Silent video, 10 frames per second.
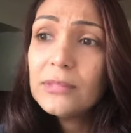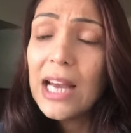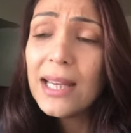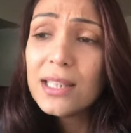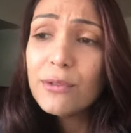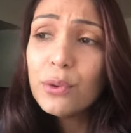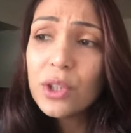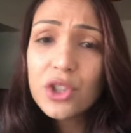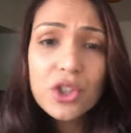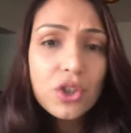And if you
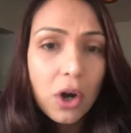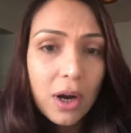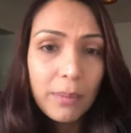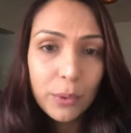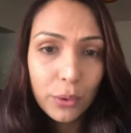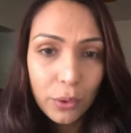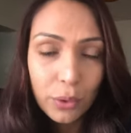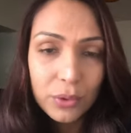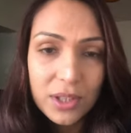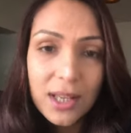can just stock up on
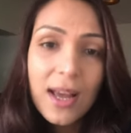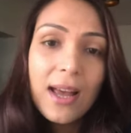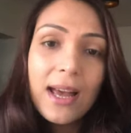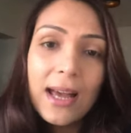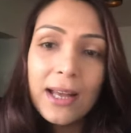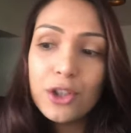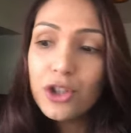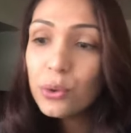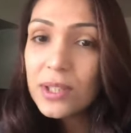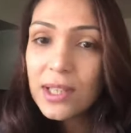those and
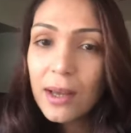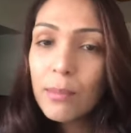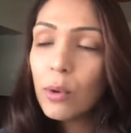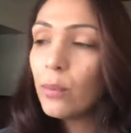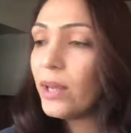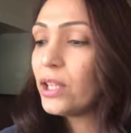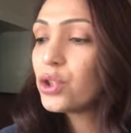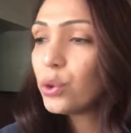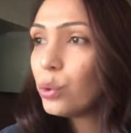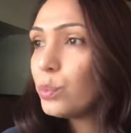juice them or make
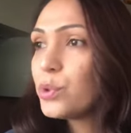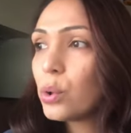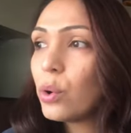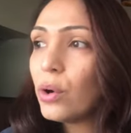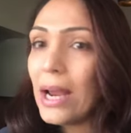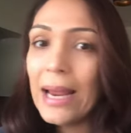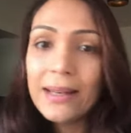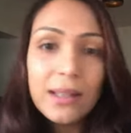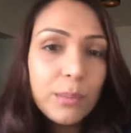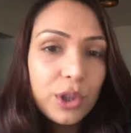soups or
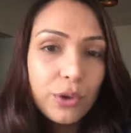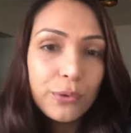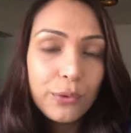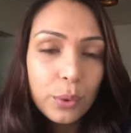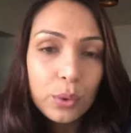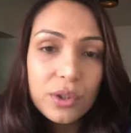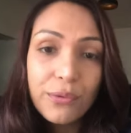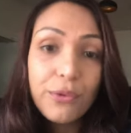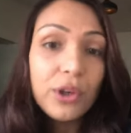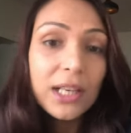add them in your foods
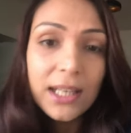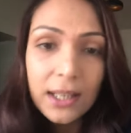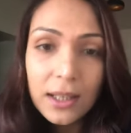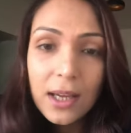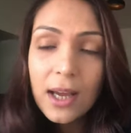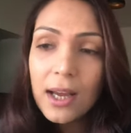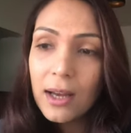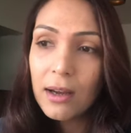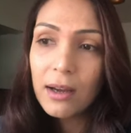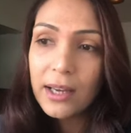freely,
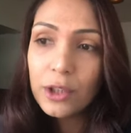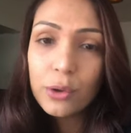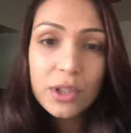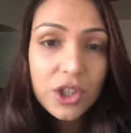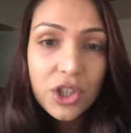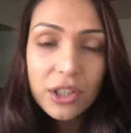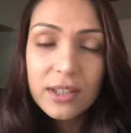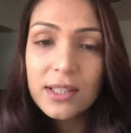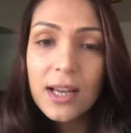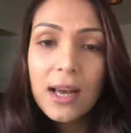in your
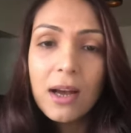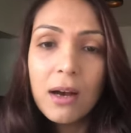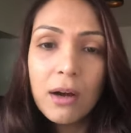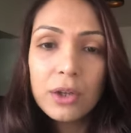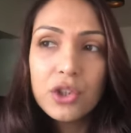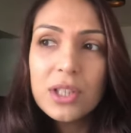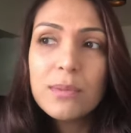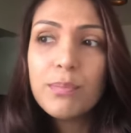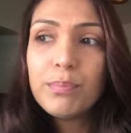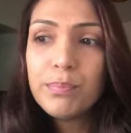dishes,
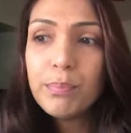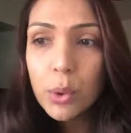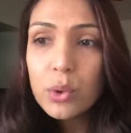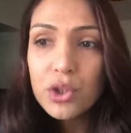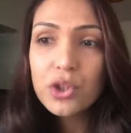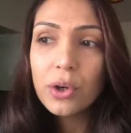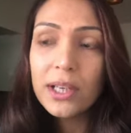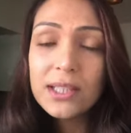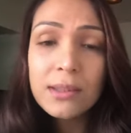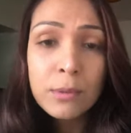
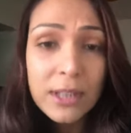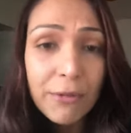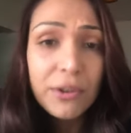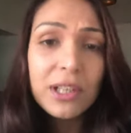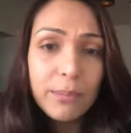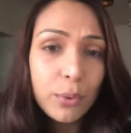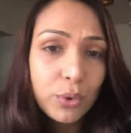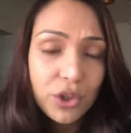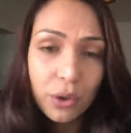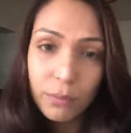it definitely
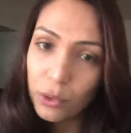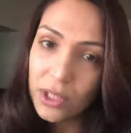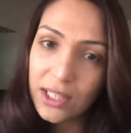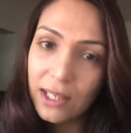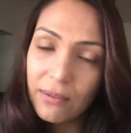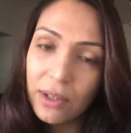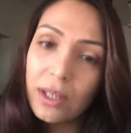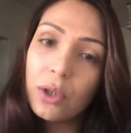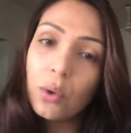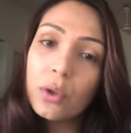boosts your immunity level,
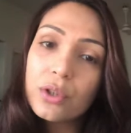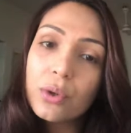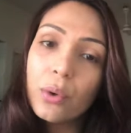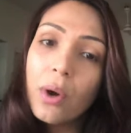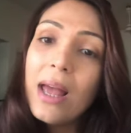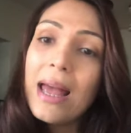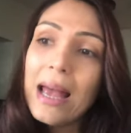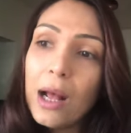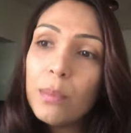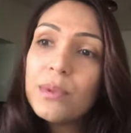and it also
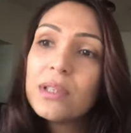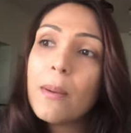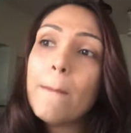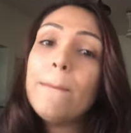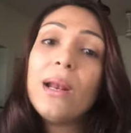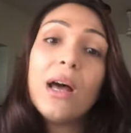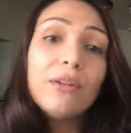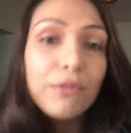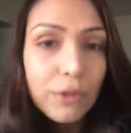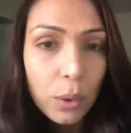helps
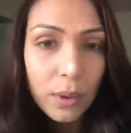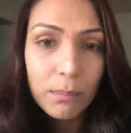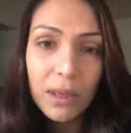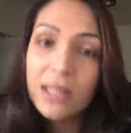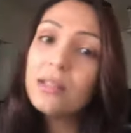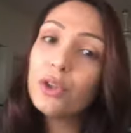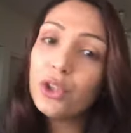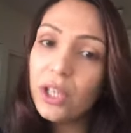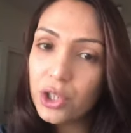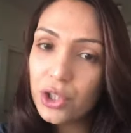blood flow and blood
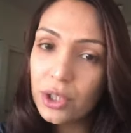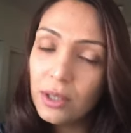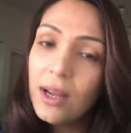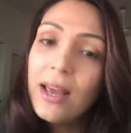circulation